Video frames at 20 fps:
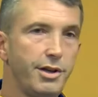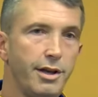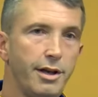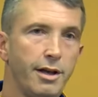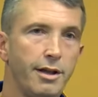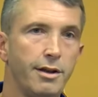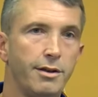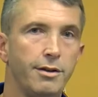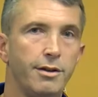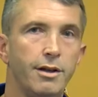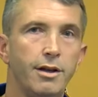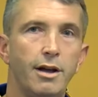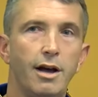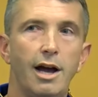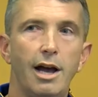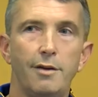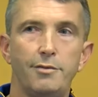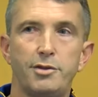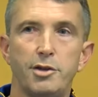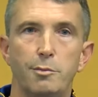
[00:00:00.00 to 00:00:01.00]
And
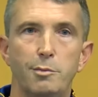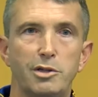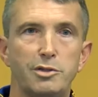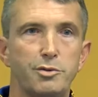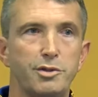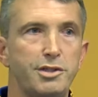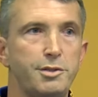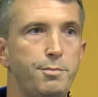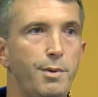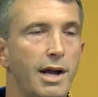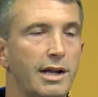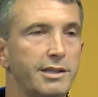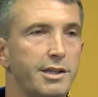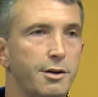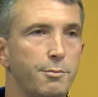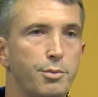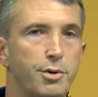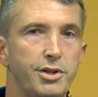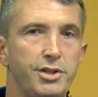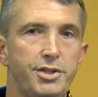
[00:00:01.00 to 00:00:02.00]
I have so much respect
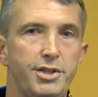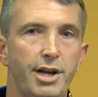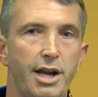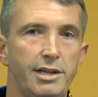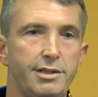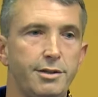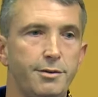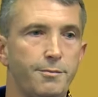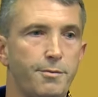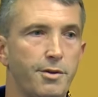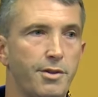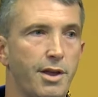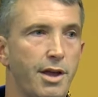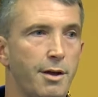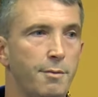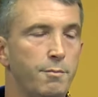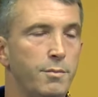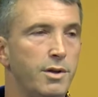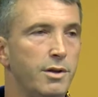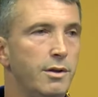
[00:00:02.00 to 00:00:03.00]
and appreciation for
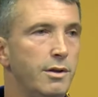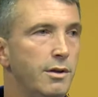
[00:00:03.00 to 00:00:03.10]
them